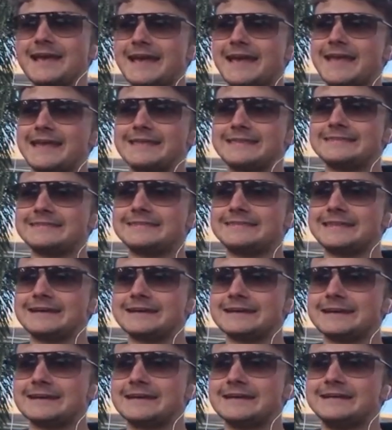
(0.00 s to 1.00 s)
And
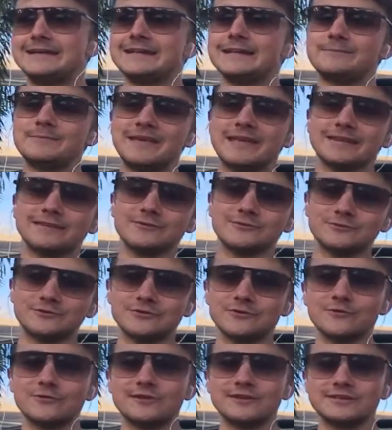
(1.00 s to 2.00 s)
let me get those
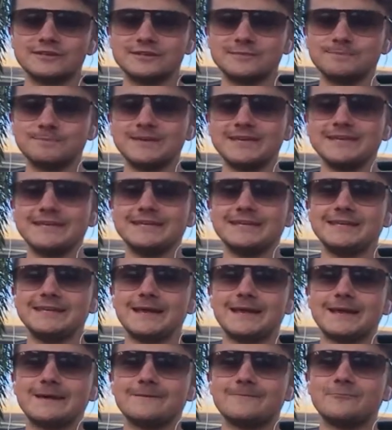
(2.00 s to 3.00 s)
crispy,
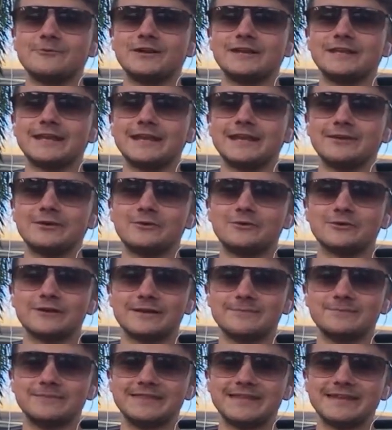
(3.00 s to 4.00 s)
what do they call
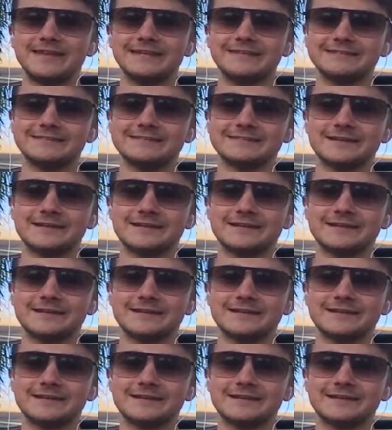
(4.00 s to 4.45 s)
them things?